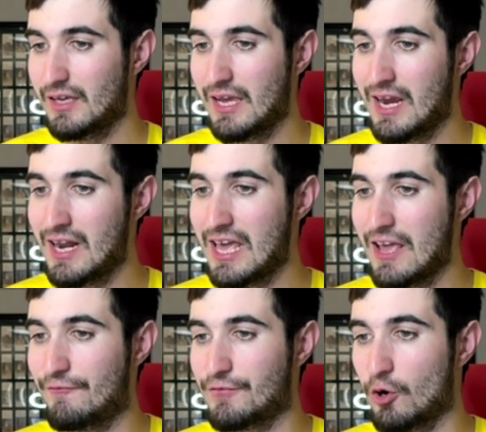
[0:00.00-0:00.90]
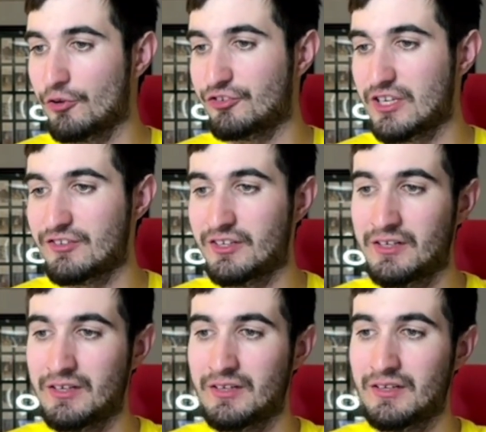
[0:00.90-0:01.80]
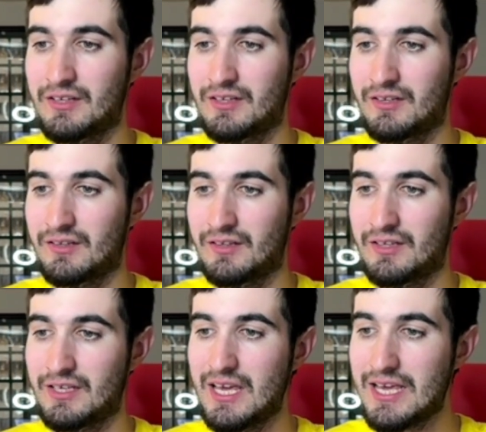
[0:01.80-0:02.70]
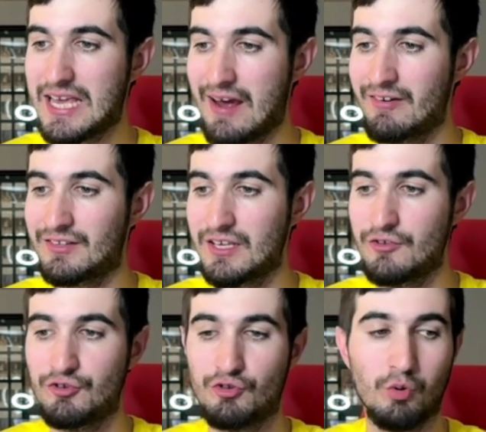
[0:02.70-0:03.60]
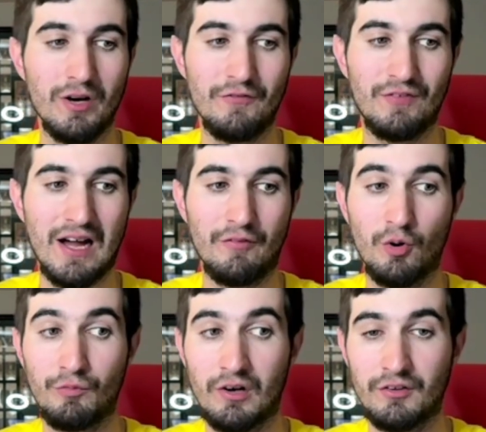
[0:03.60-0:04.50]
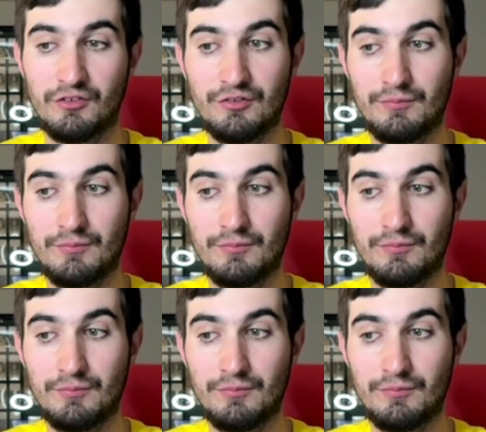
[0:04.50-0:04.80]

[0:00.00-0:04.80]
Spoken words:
in a full season, he guarantees you 25 home runs.